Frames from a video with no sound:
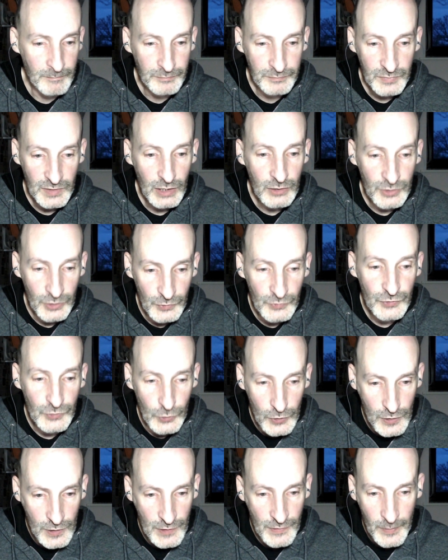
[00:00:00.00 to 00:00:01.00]
you
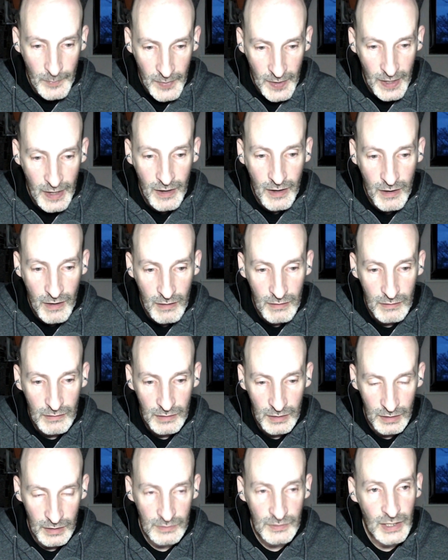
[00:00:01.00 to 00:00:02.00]
store the pair
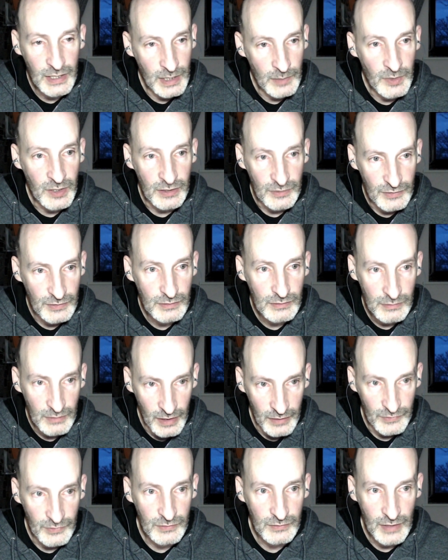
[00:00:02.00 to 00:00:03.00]
in a database.
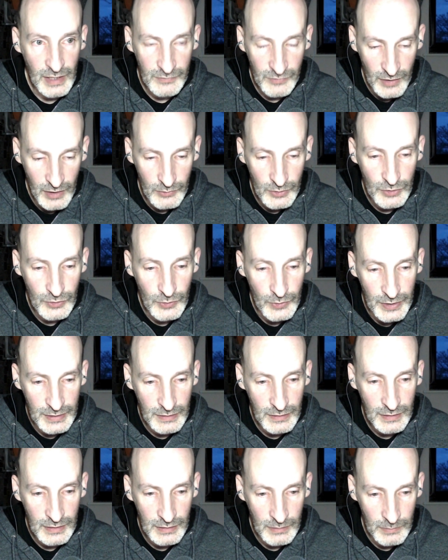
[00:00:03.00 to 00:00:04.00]
Yes, that's how you do it,
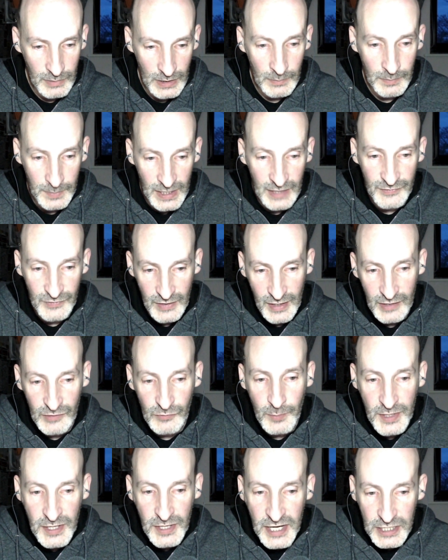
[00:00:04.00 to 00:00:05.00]
plus the
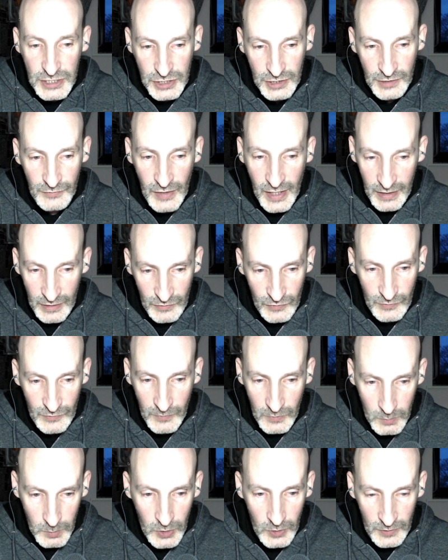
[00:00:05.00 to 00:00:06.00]
expiration dates
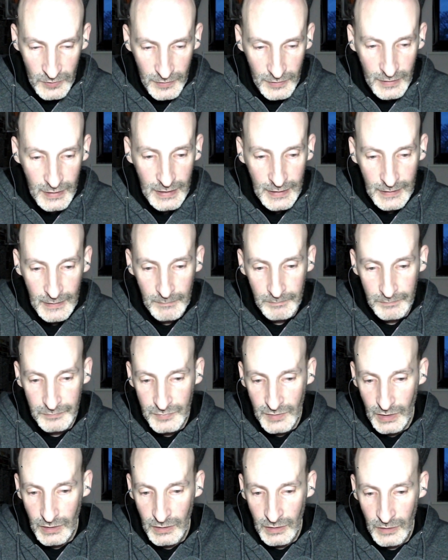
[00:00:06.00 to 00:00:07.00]
for both.
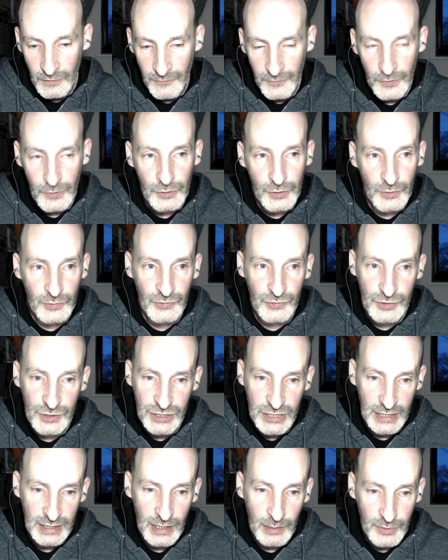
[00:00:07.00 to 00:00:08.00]
If you use
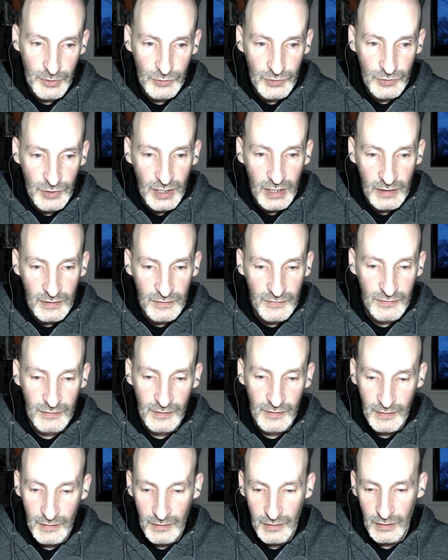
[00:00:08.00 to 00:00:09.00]
JWTs,
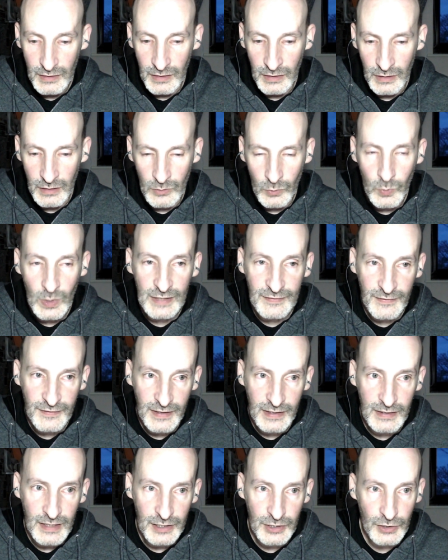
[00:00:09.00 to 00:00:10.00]
one
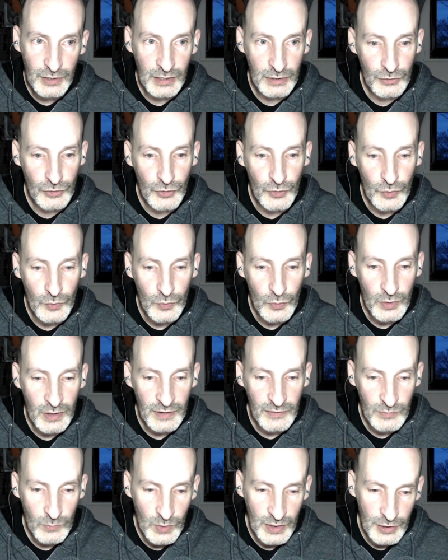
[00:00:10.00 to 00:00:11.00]
thing that you can do
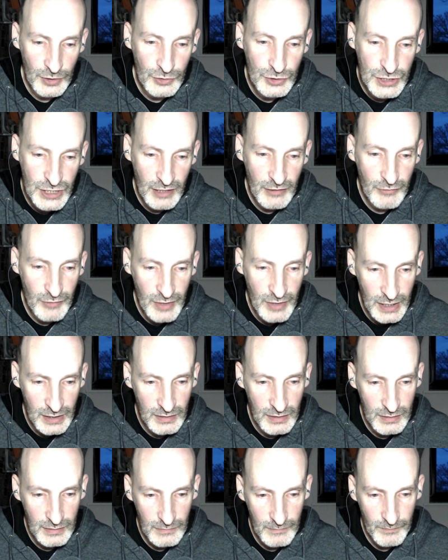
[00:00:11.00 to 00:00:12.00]
is when you
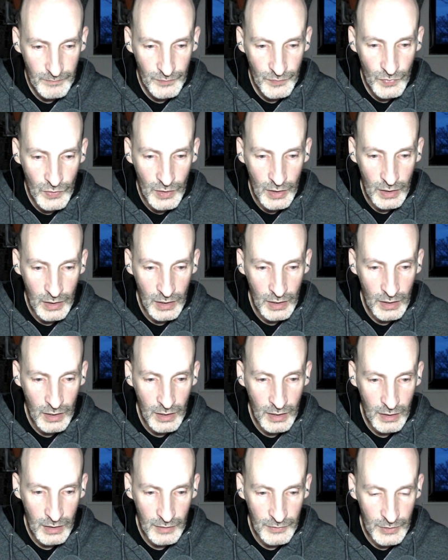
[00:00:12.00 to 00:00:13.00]
generate the
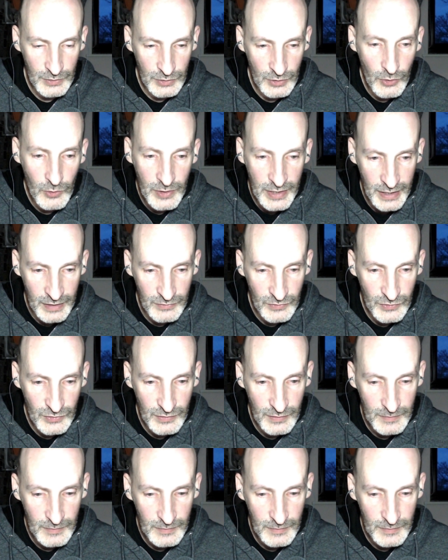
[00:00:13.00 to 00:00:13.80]
tokens,